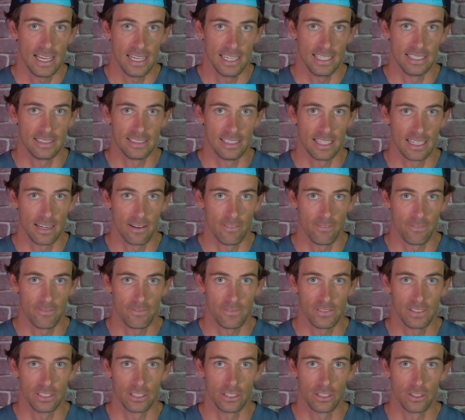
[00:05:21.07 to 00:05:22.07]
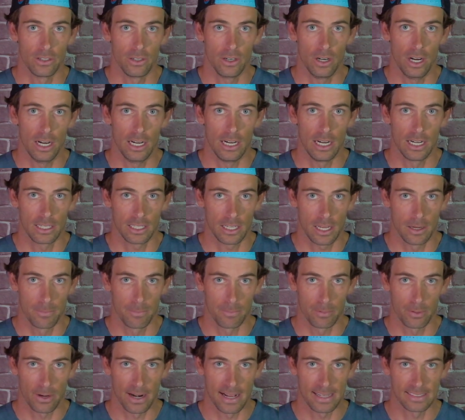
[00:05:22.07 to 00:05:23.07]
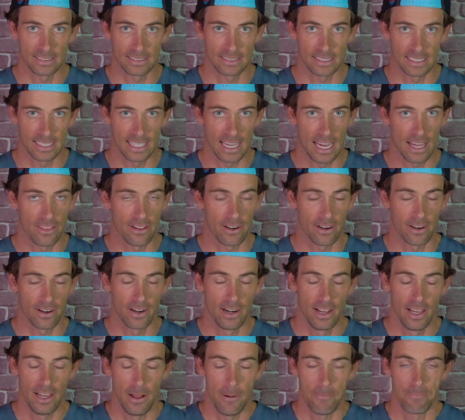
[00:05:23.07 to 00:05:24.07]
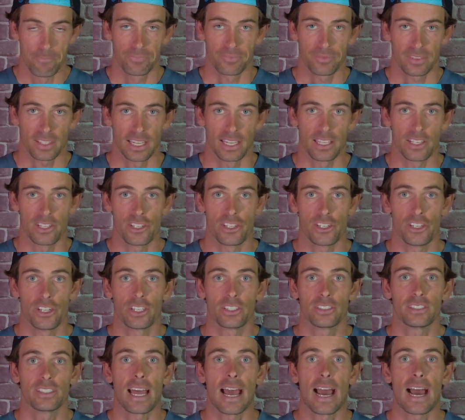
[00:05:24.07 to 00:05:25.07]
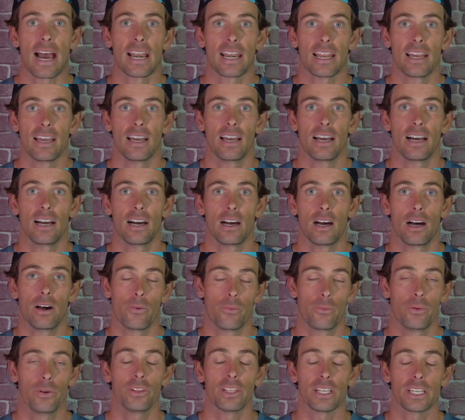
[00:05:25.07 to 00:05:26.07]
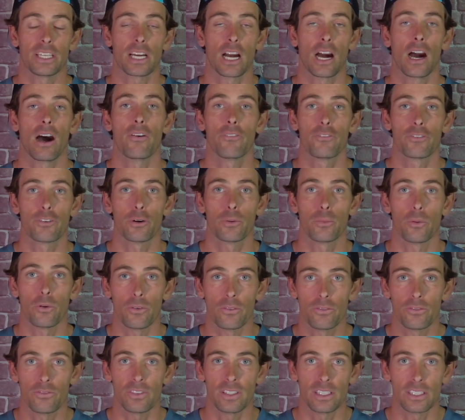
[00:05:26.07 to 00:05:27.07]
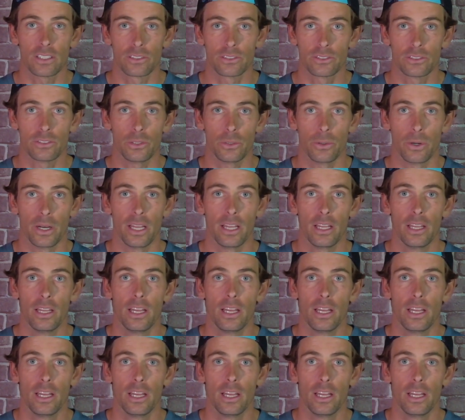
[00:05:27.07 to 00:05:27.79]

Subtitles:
It didn't feel compressed together. It just had a really comfortable feel to it.